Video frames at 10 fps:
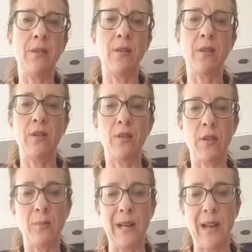So a
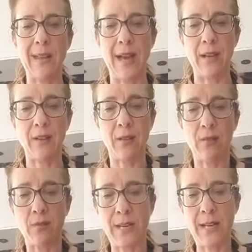bit like that. So it's
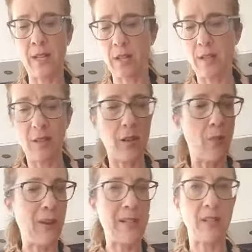really good. This is good
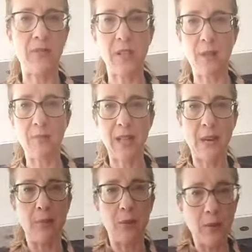practice for times
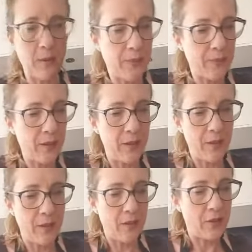tables.
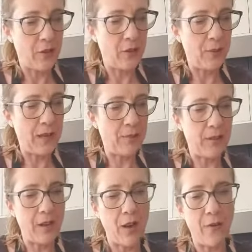So you'll be able to
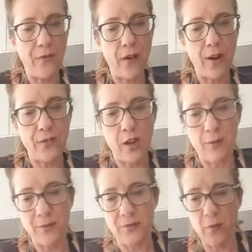know 5
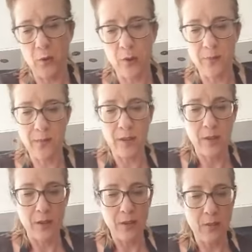times 4.
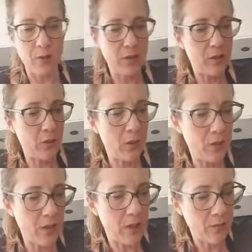So I'm just squishing them.